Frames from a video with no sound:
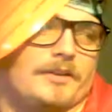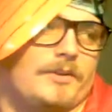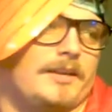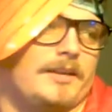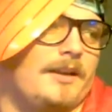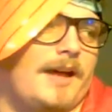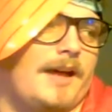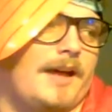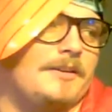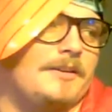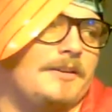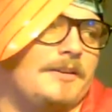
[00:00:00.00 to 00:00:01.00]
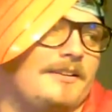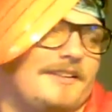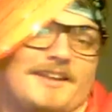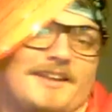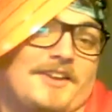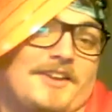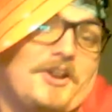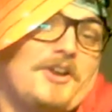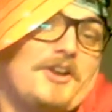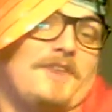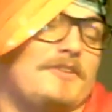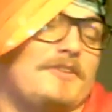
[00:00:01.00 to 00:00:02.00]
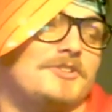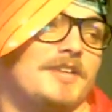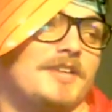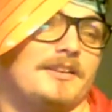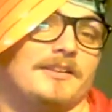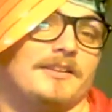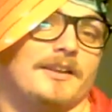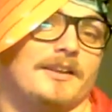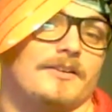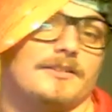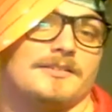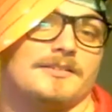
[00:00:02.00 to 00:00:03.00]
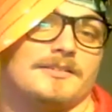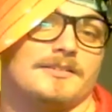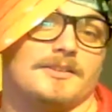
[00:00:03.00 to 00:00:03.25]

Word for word: no, I couldn't I mean, understand that. No, no, I figured you didn't. You know, because you know